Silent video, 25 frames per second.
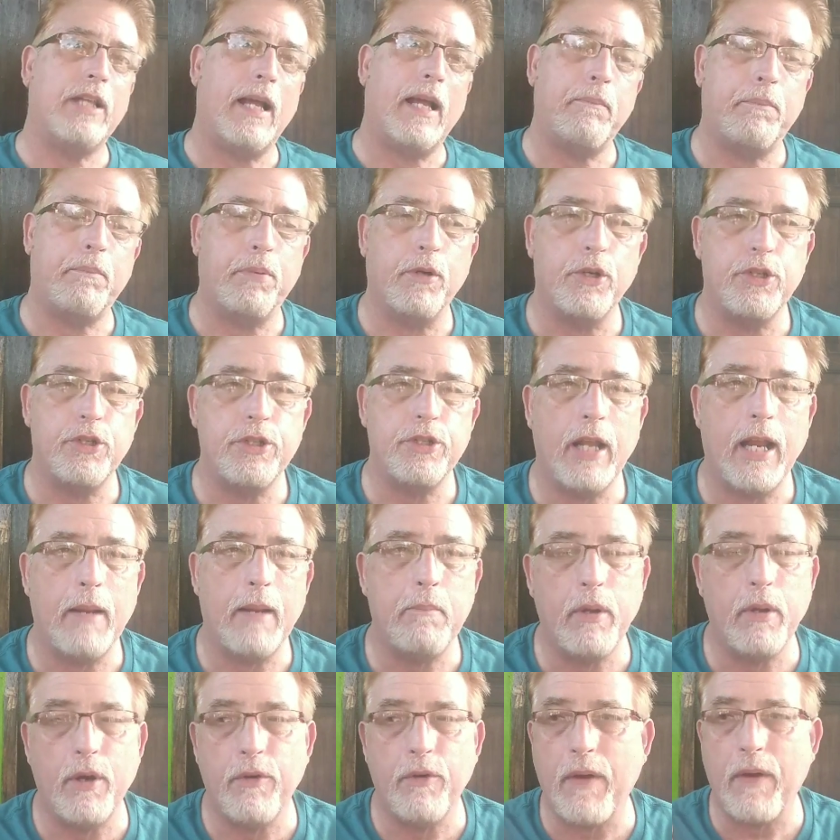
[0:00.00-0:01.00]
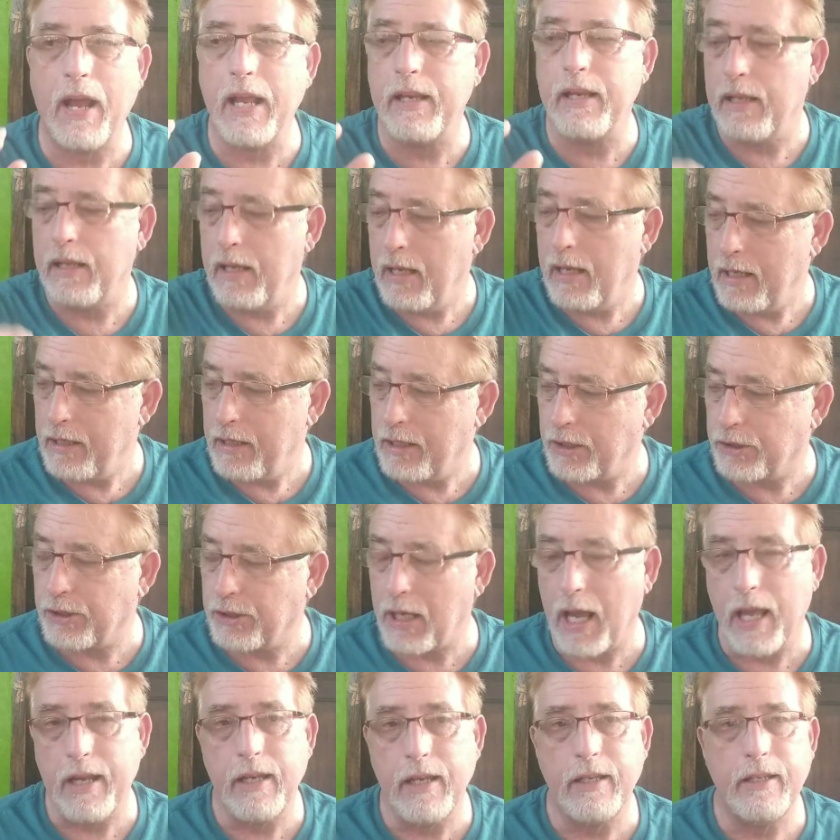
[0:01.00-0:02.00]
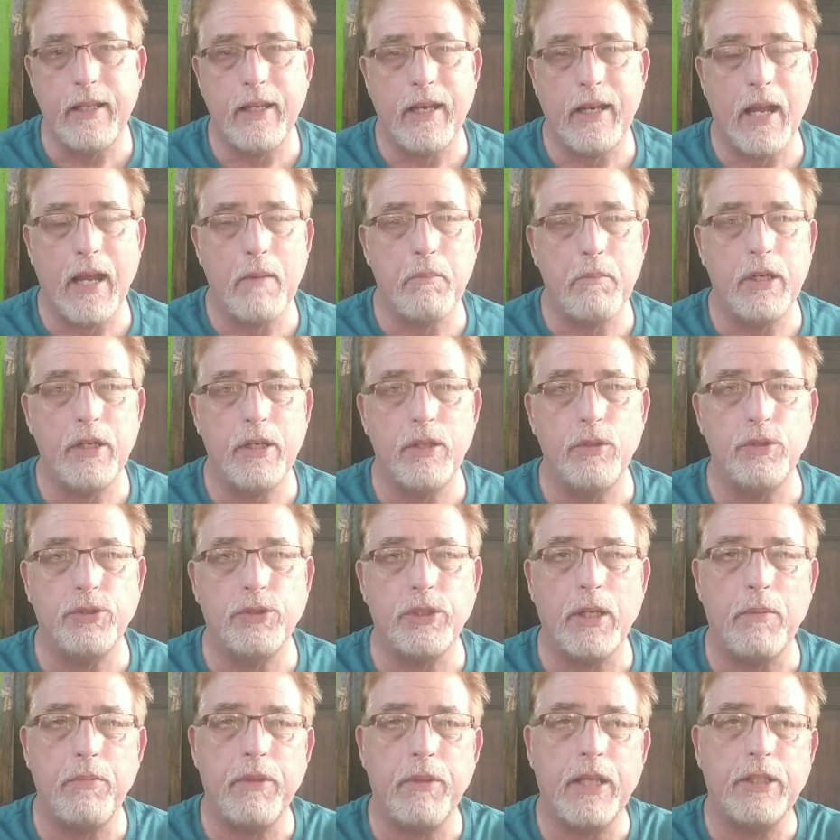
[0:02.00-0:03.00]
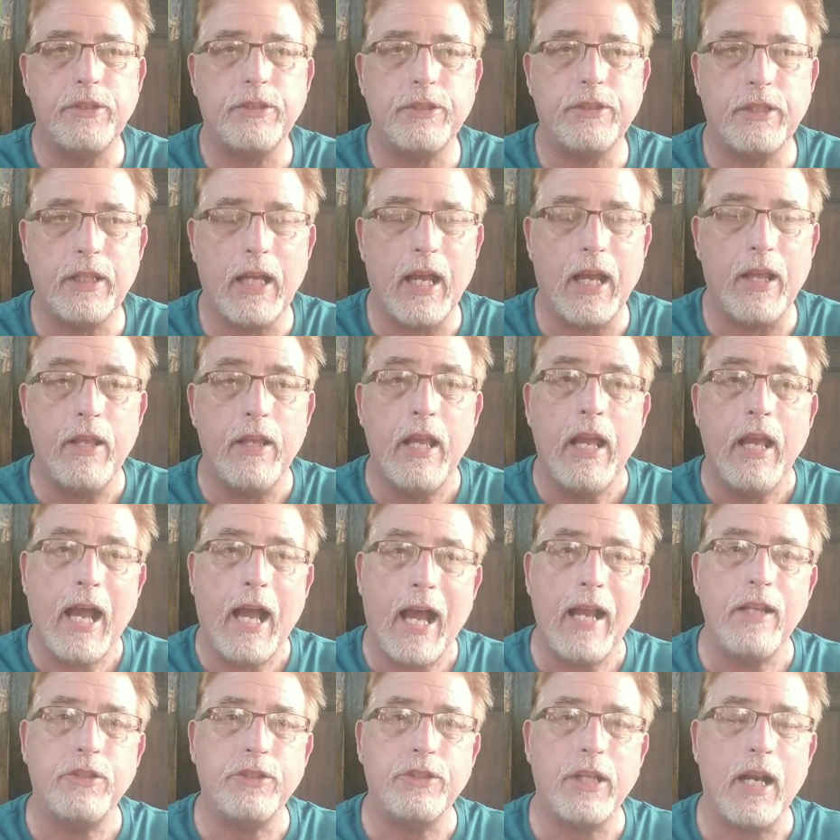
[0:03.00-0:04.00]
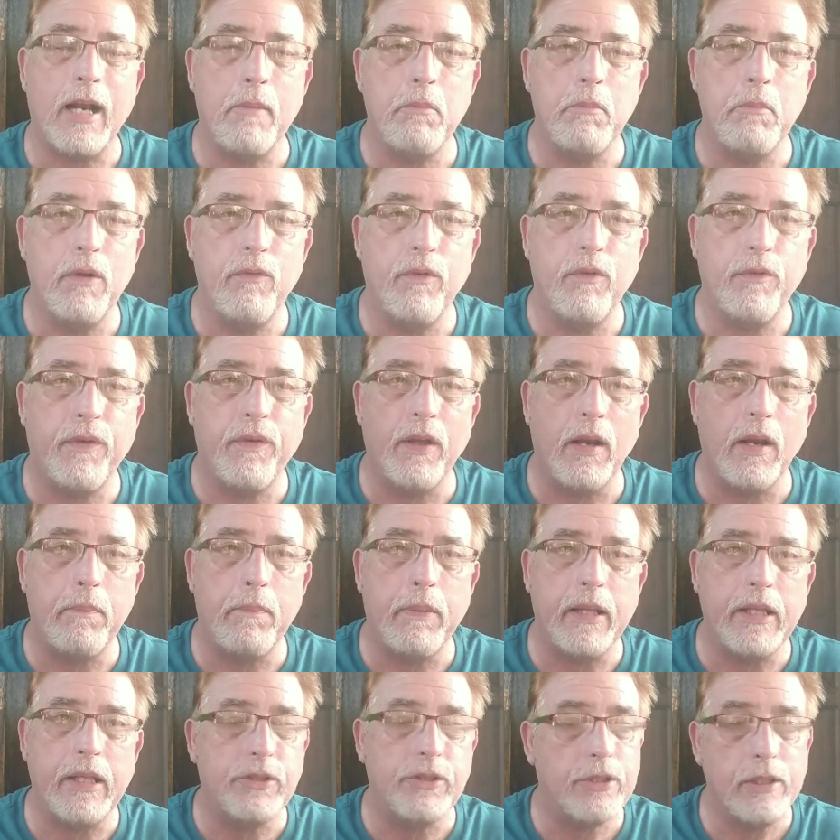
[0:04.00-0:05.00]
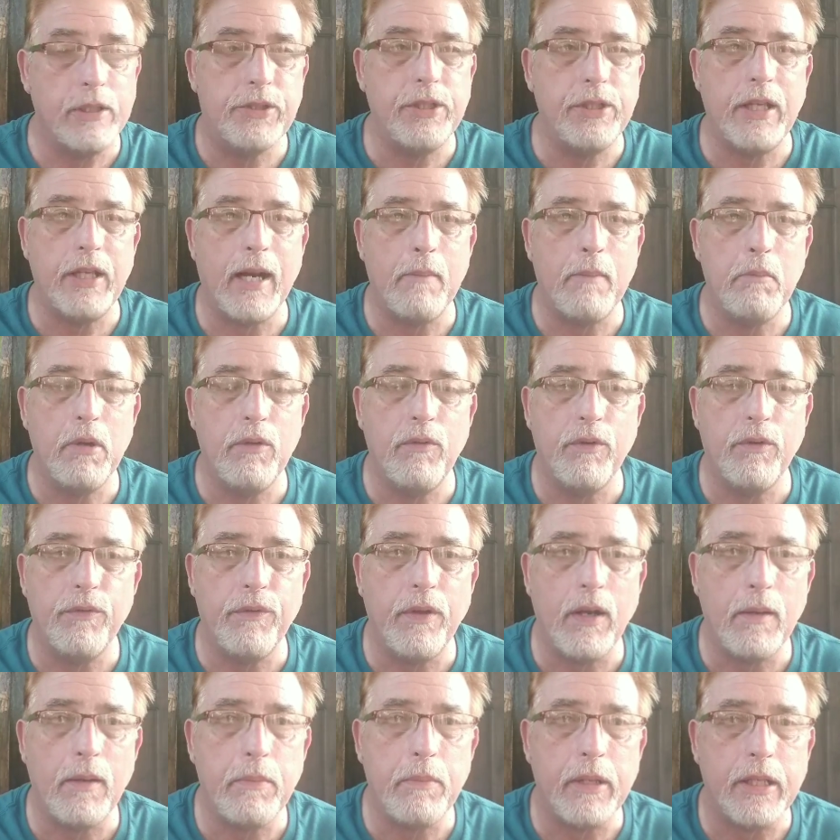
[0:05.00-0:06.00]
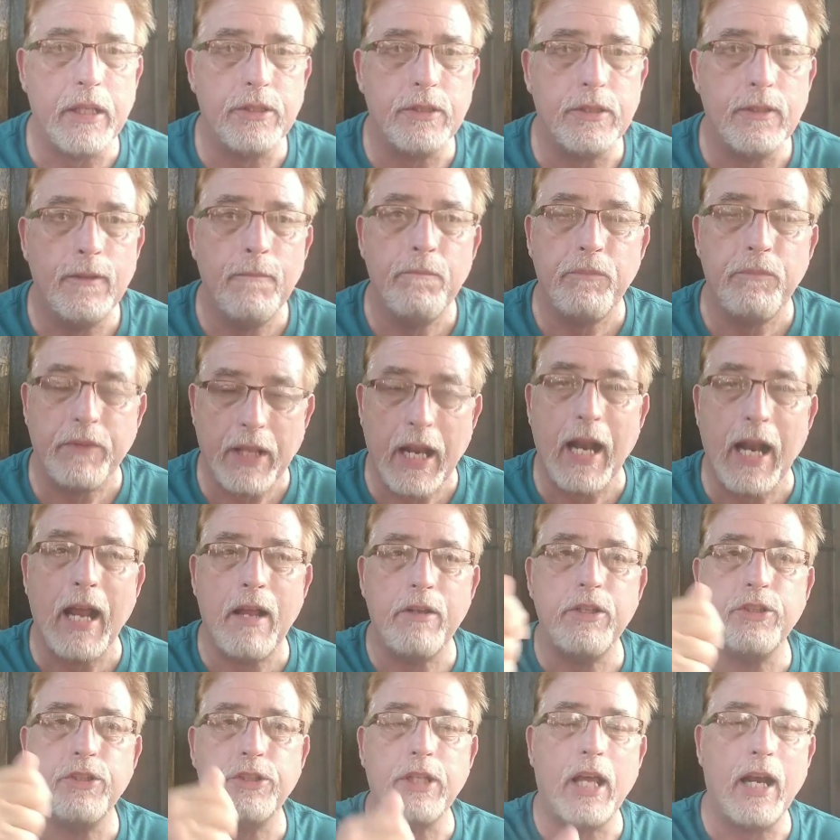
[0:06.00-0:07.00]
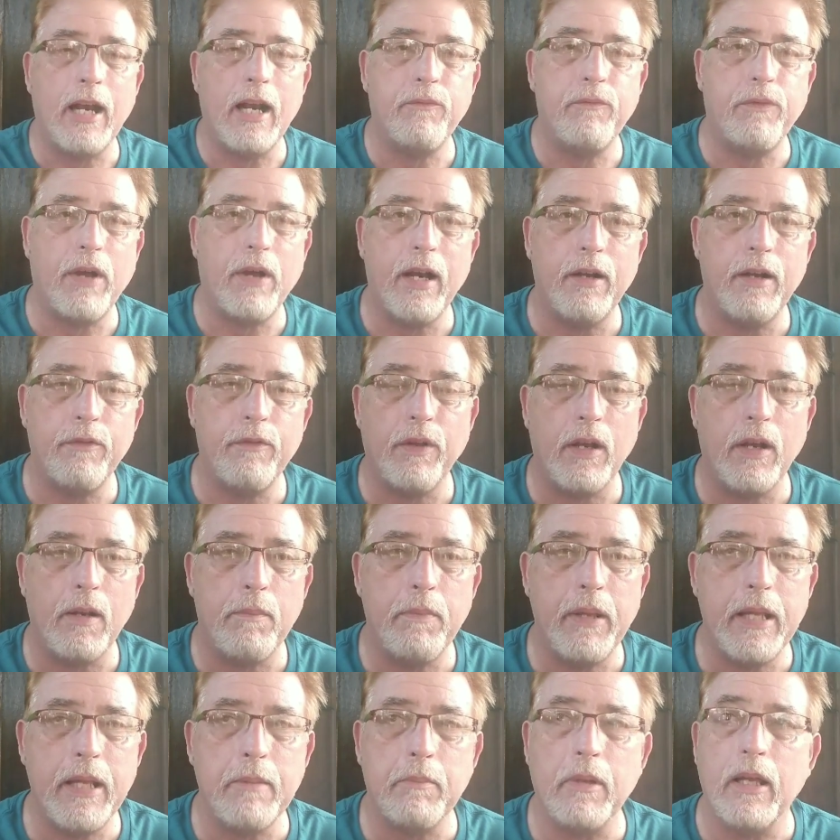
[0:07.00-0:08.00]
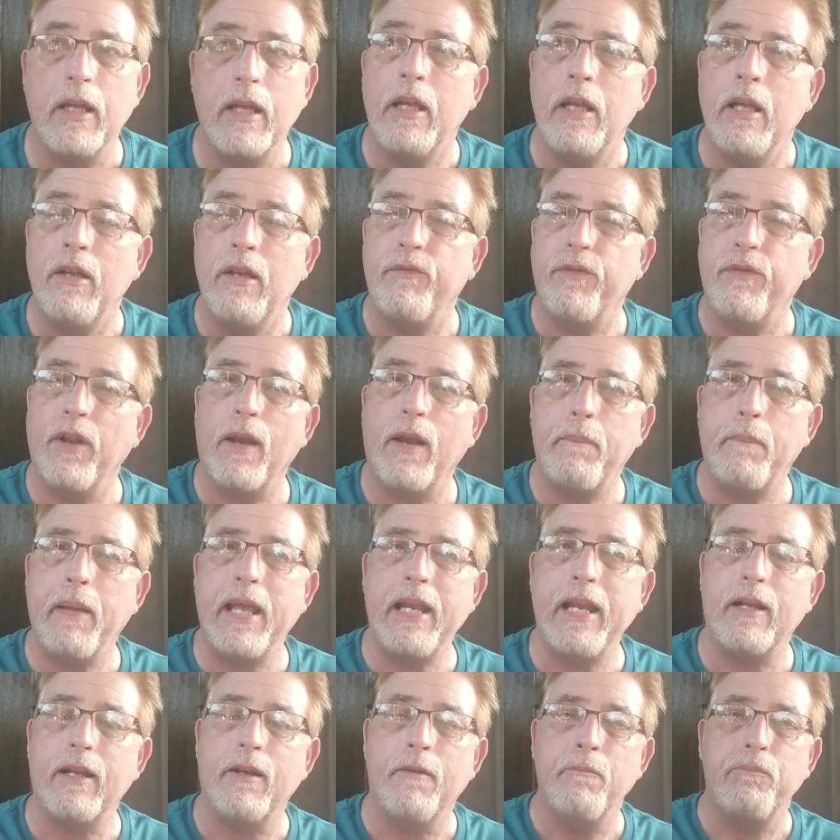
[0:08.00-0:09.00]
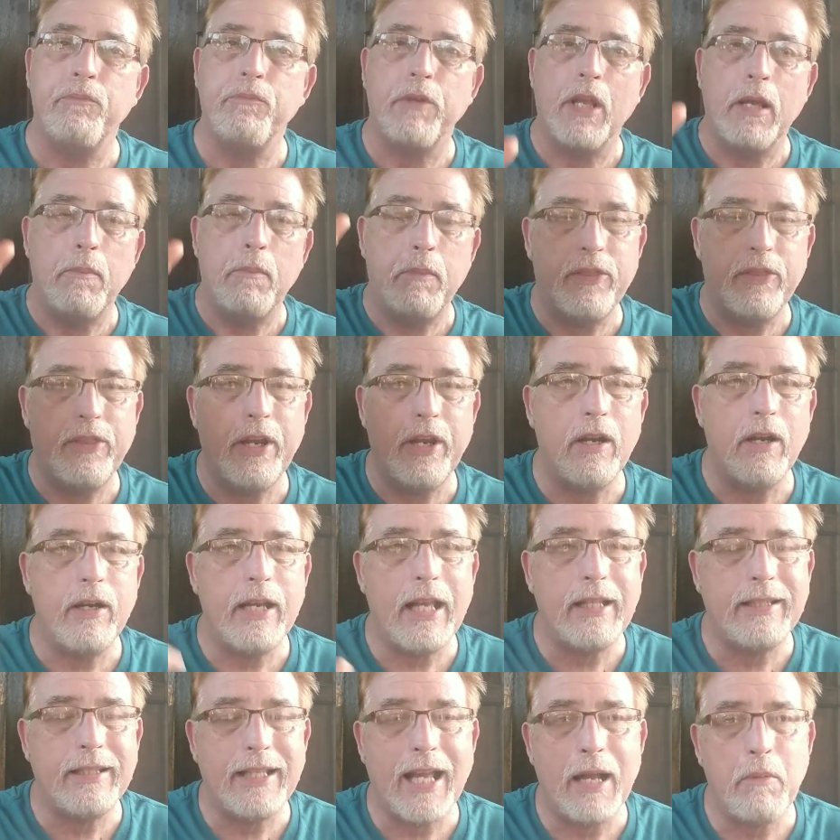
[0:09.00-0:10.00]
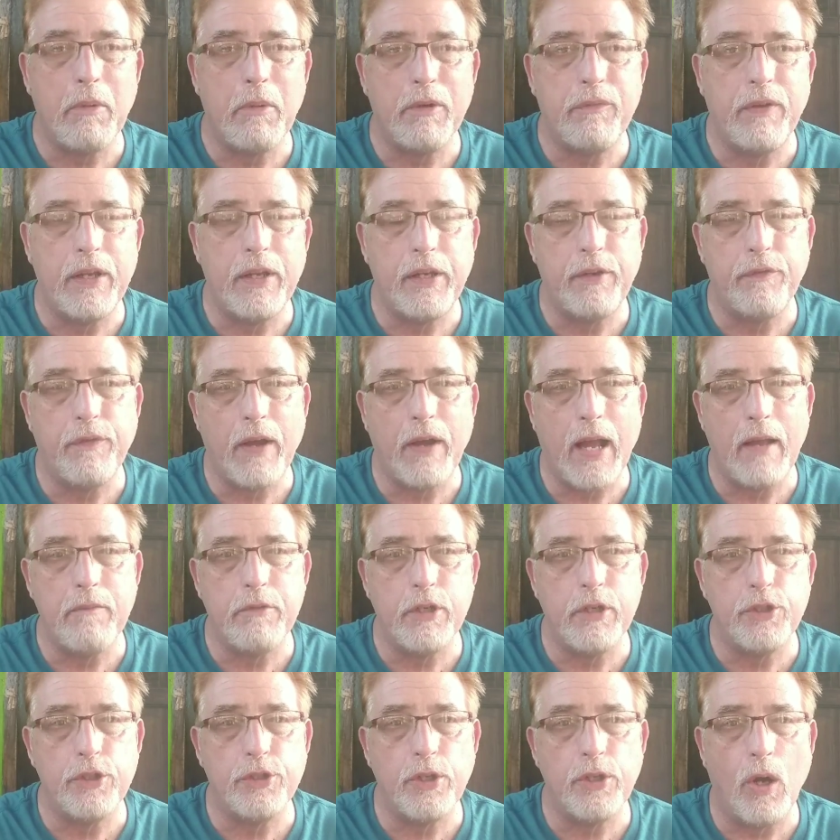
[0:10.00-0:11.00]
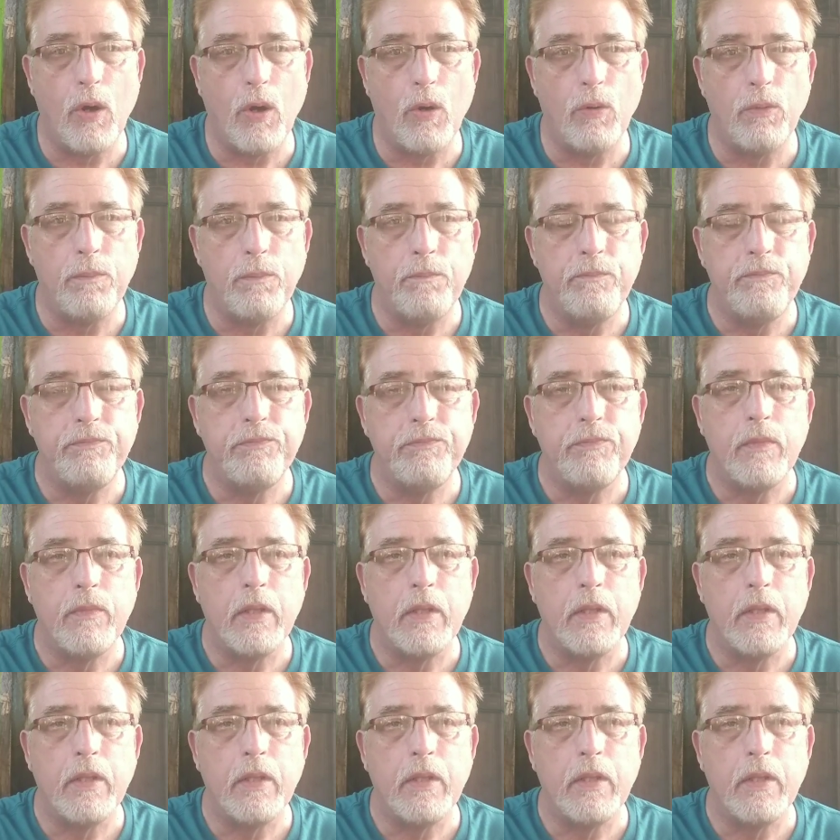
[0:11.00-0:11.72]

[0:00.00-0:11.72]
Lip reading: that's the type of person I am. But if I decided that I'm going to do something, that's the kind I decided I'm moving to the Philippines. I said I'm moving to the Philippines. And I decided I'm finding a Filipina. But during that time, at 55 years old,